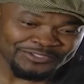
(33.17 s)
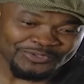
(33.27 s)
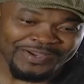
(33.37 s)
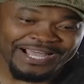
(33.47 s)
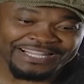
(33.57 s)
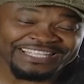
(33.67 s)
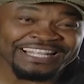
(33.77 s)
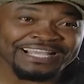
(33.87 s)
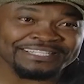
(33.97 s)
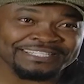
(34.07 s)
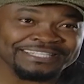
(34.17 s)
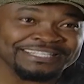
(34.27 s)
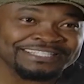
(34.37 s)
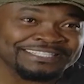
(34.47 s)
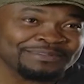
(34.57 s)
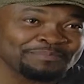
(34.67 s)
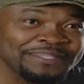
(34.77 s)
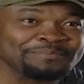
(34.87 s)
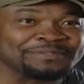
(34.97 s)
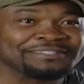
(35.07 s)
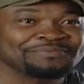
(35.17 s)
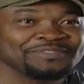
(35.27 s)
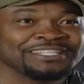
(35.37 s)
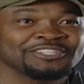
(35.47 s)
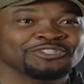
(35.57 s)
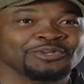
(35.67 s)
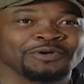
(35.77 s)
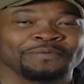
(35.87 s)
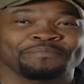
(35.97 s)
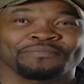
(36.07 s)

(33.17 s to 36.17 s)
to all the nice and decent people. So